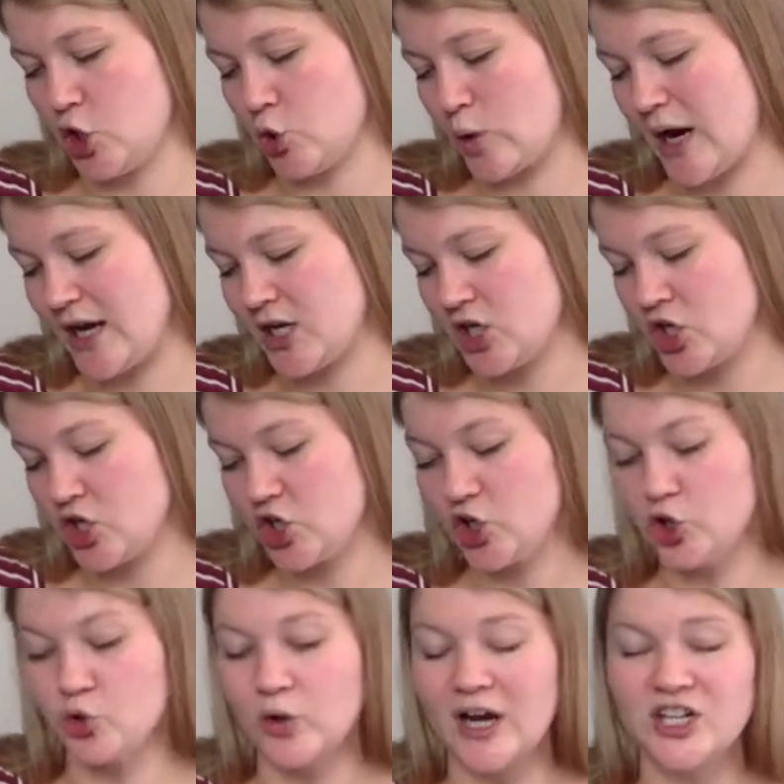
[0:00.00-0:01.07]
Gre
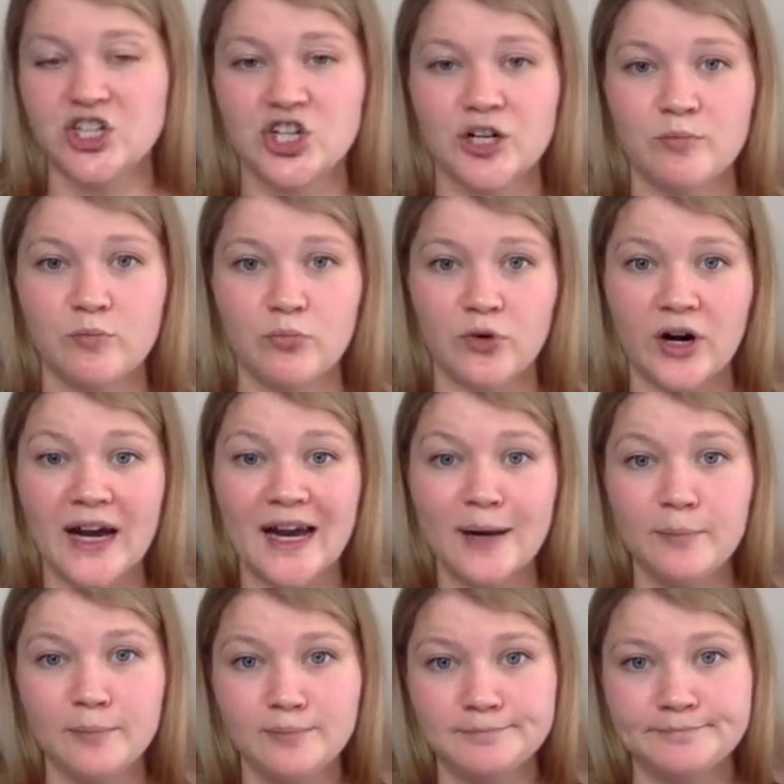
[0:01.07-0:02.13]
Gresham Bram,
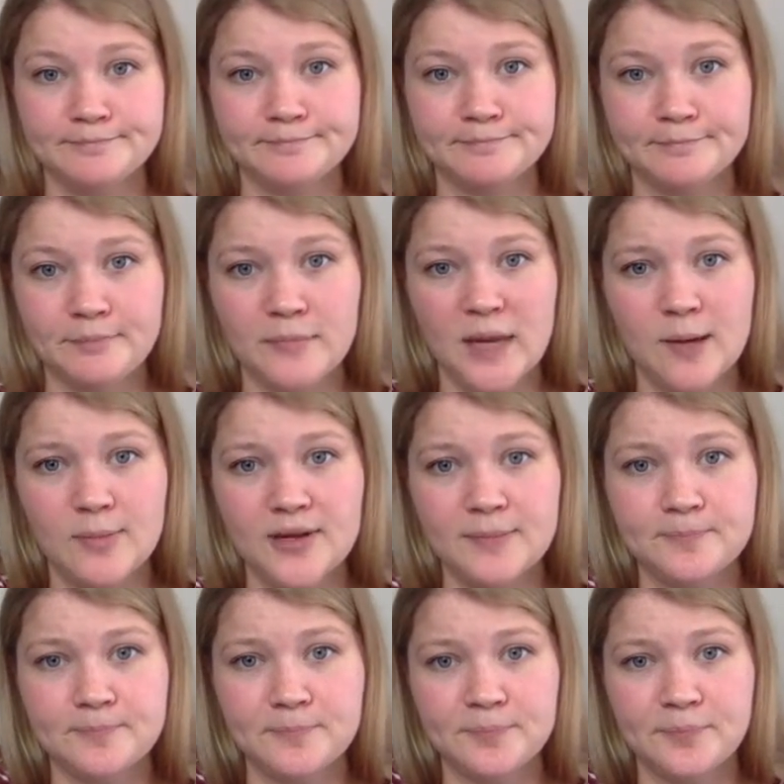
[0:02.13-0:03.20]
maybe?
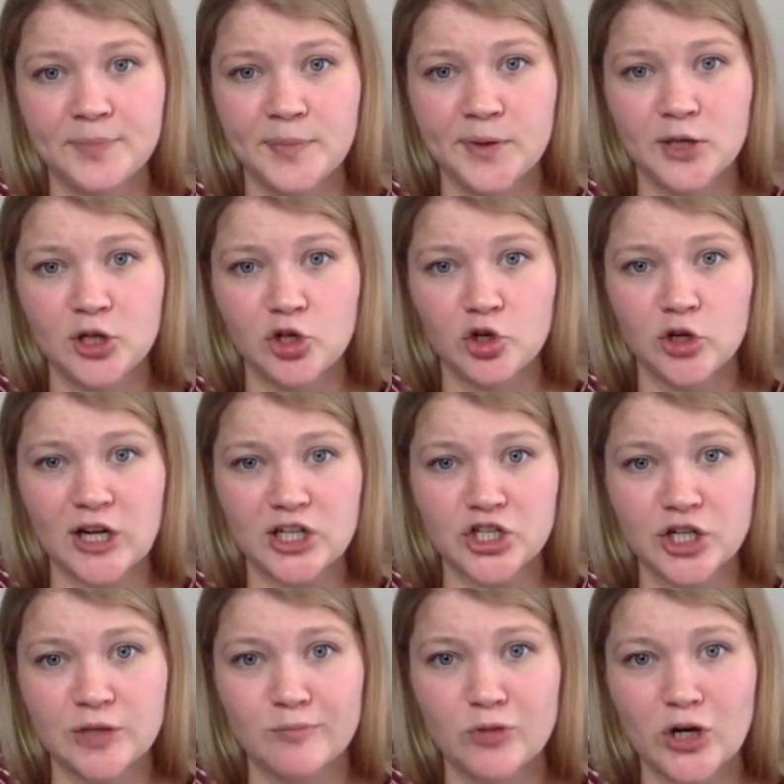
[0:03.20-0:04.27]

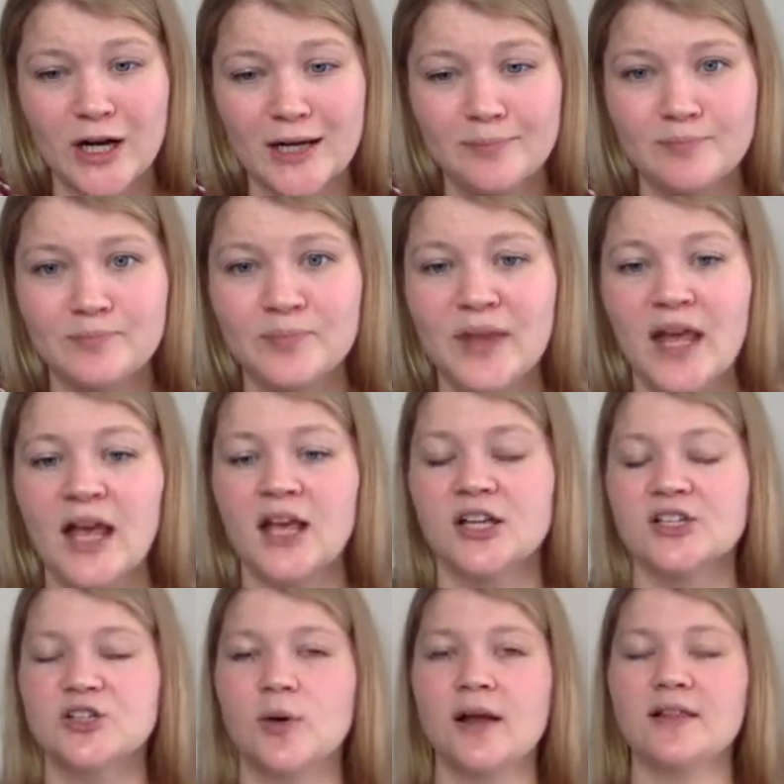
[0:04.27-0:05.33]
Gresham Bram?
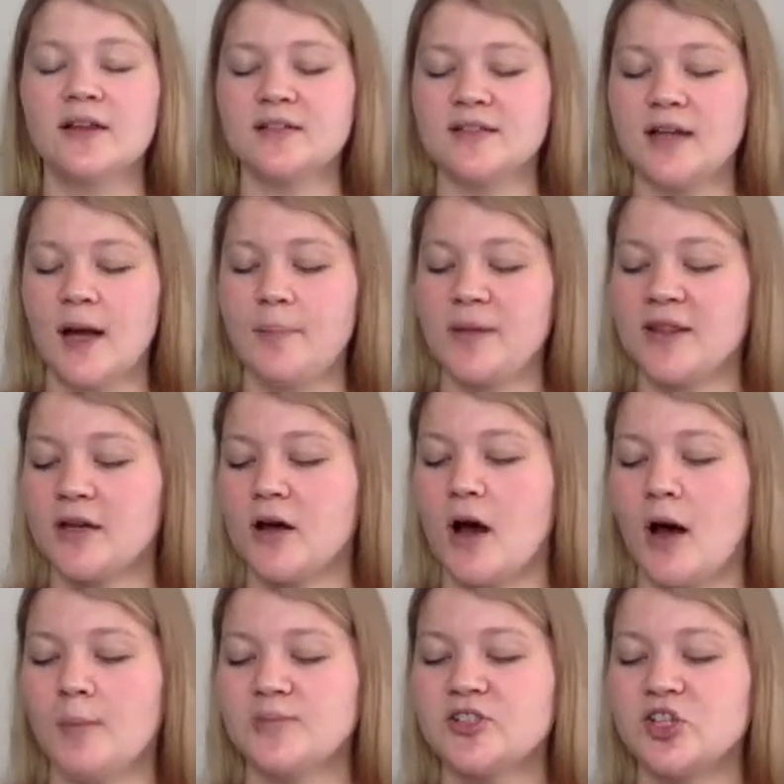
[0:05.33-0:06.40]
So I looked it up, and the
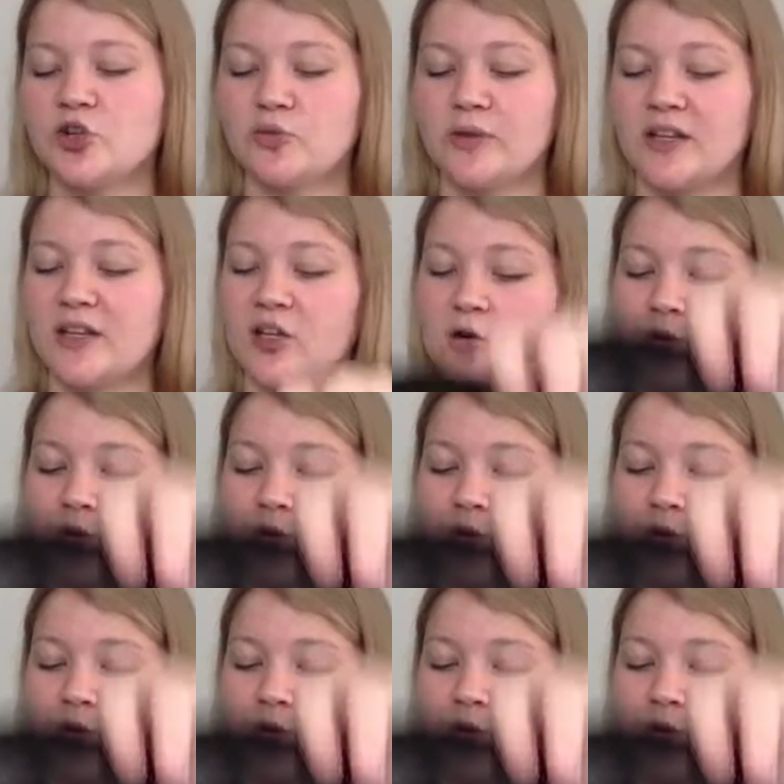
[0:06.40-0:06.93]
comps look really